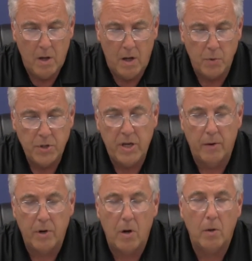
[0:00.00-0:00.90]
It was a
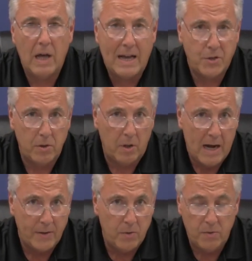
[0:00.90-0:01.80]
year ago last
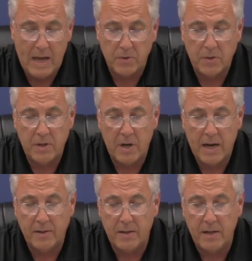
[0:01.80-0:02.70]
July
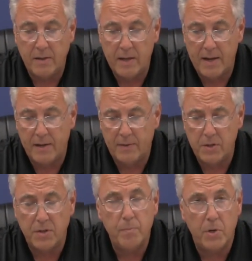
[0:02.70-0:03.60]
2019 that
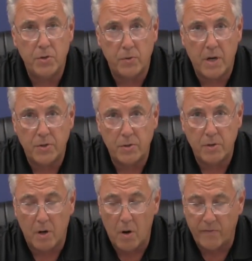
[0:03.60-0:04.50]
this administration
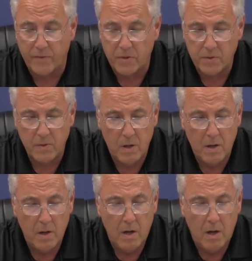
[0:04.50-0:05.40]
took office.
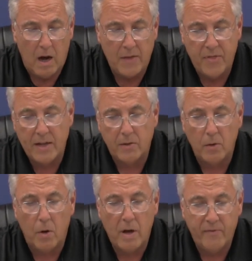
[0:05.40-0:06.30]
I thank the
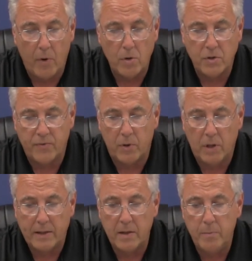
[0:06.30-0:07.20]
Lodi voters for
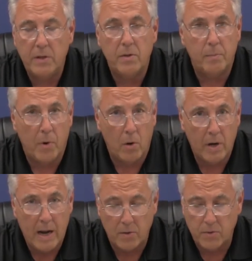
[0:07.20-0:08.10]
electing me to the
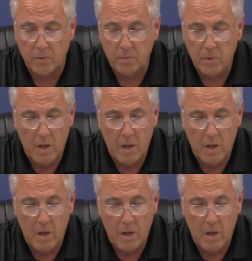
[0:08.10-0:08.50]
Borough Council,